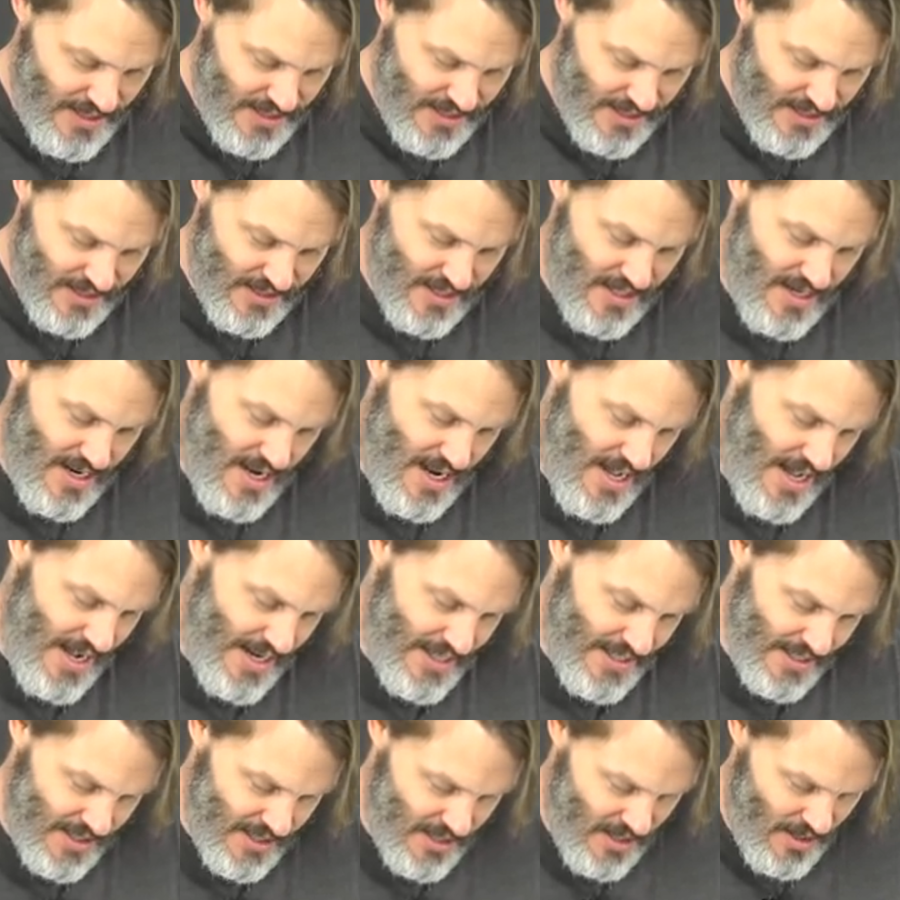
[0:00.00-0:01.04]
This is a
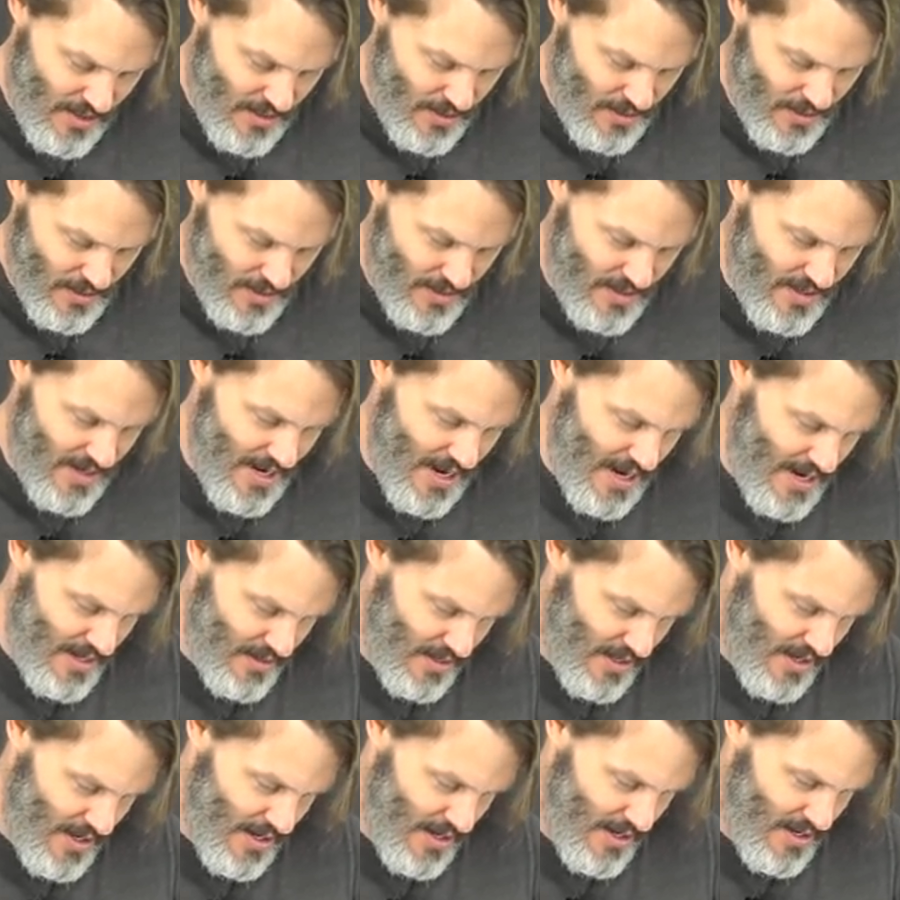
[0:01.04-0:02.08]
nice hard
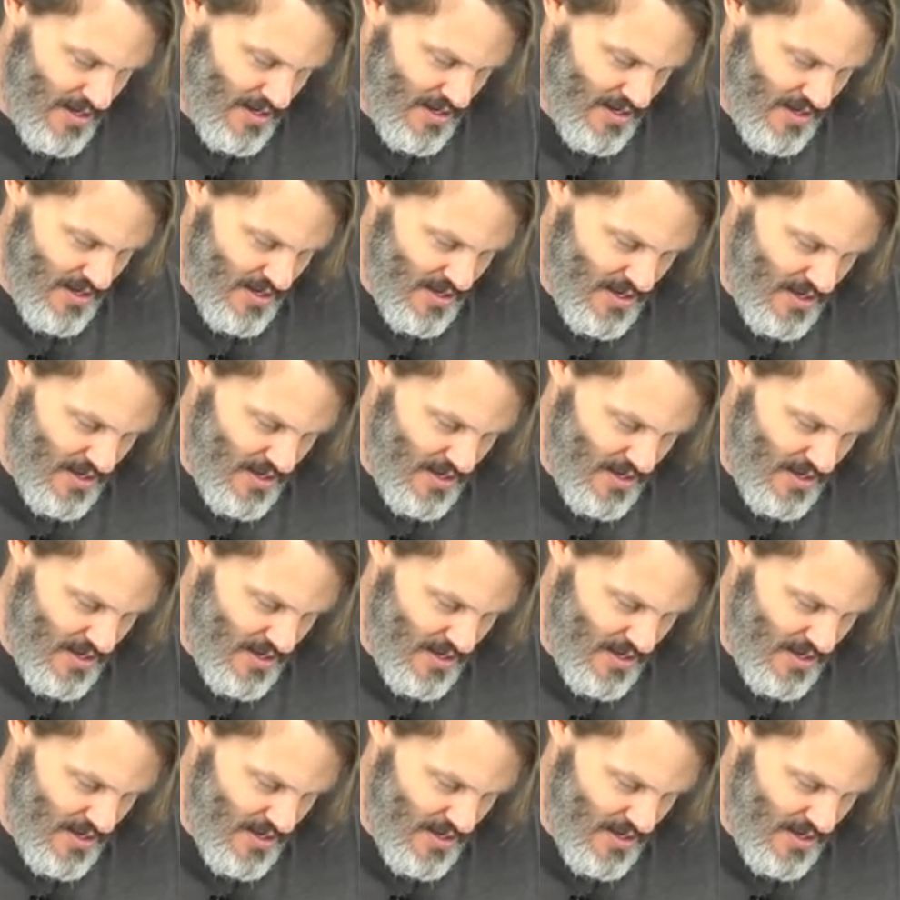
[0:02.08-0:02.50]
nylon.